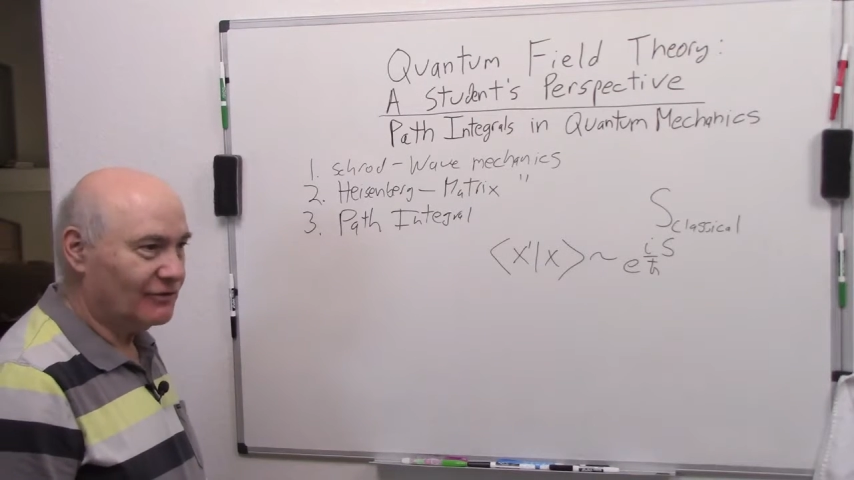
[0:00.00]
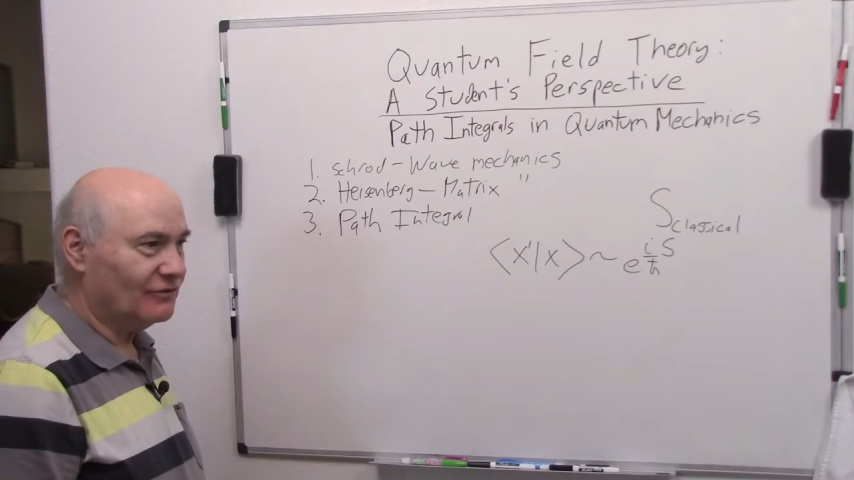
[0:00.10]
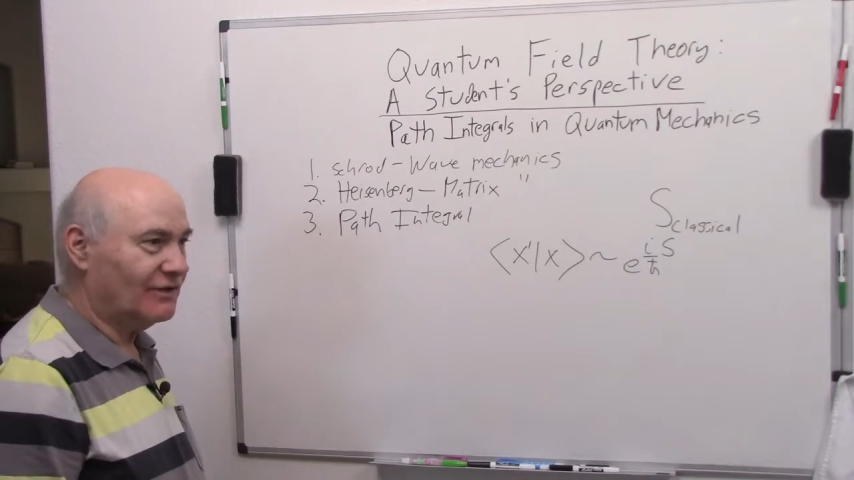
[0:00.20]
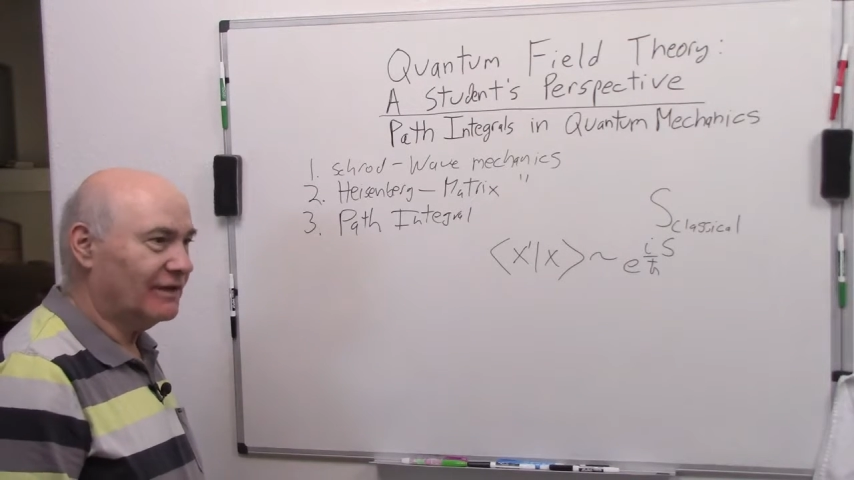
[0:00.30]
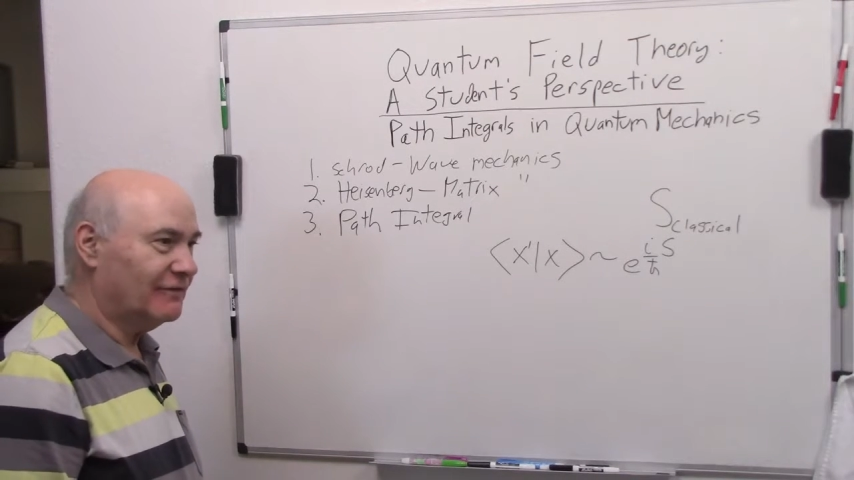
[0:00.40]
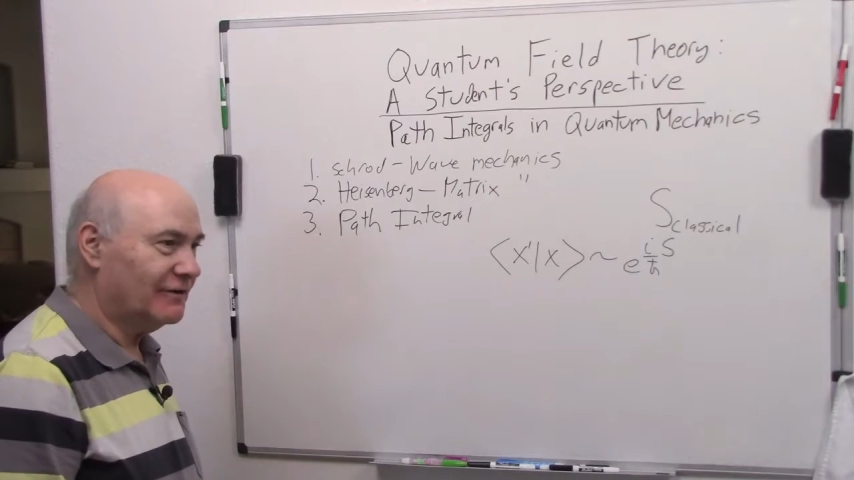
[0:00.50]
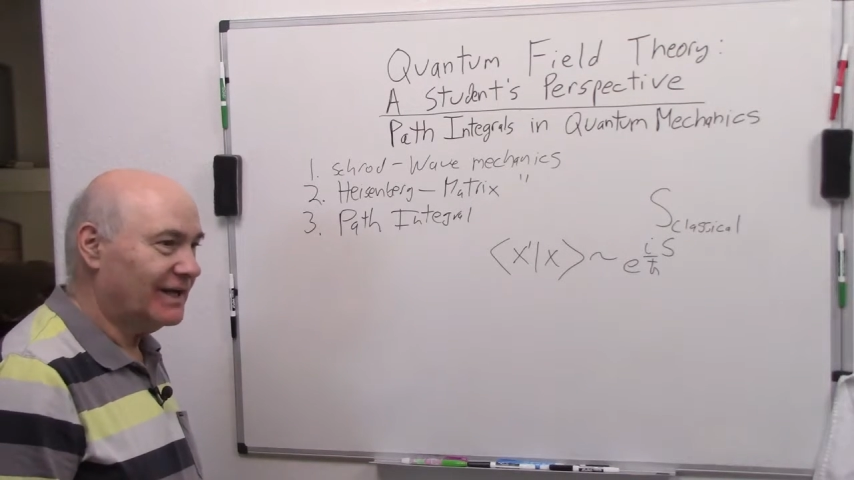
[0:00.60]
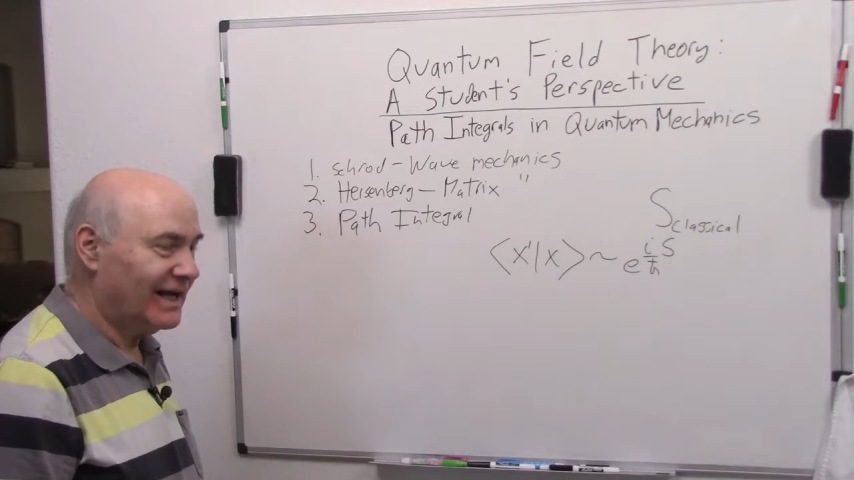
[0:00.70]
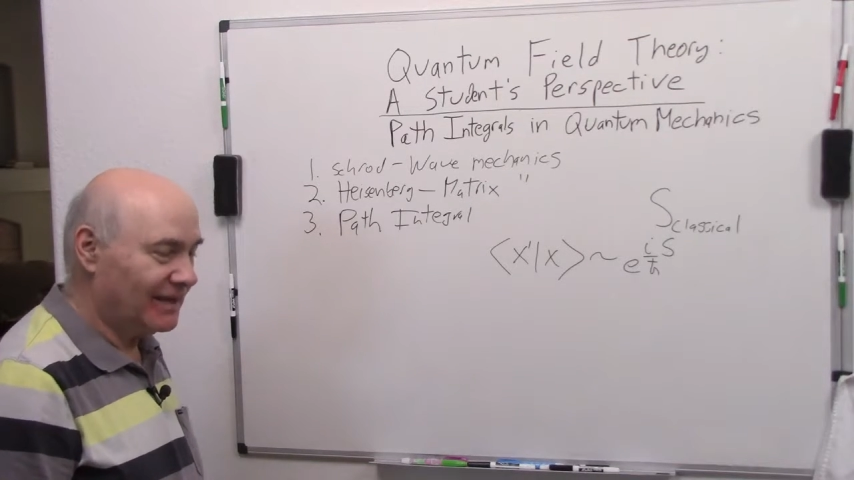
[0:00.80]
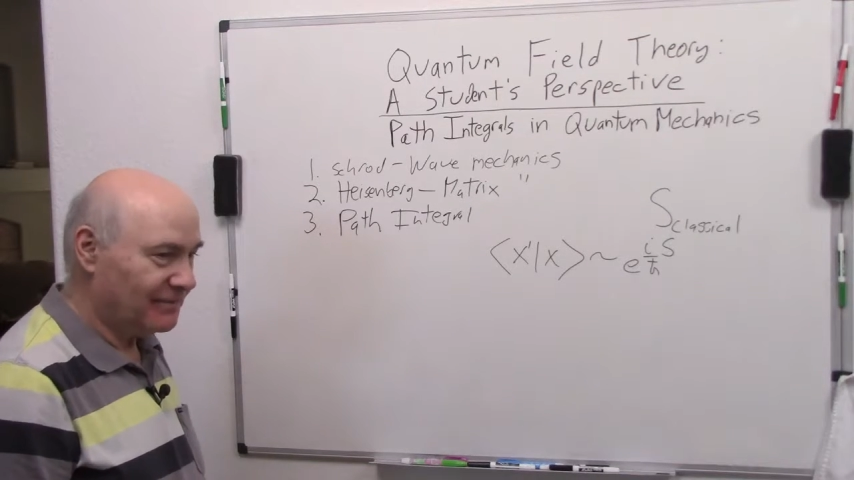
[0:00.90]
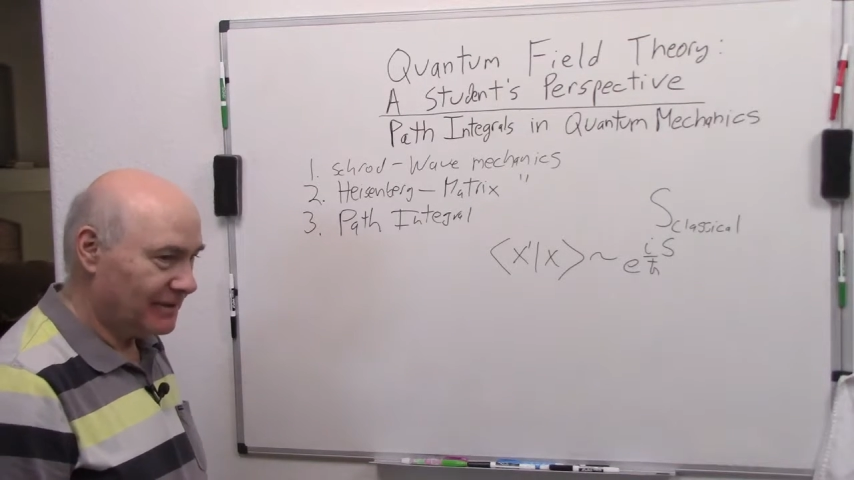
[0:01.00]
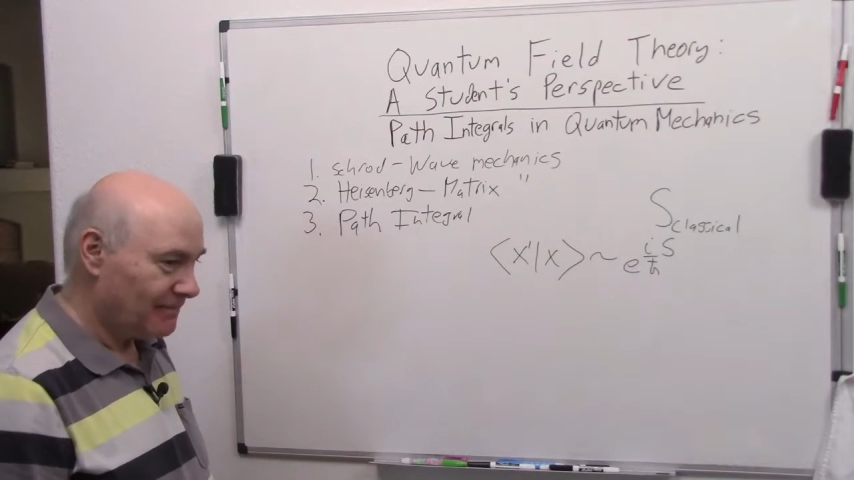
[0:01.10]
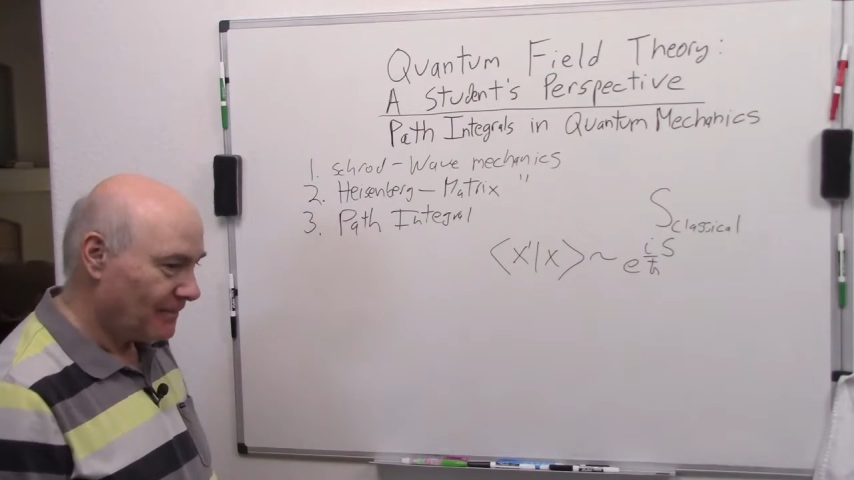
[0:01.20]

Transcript: and he was like very happy.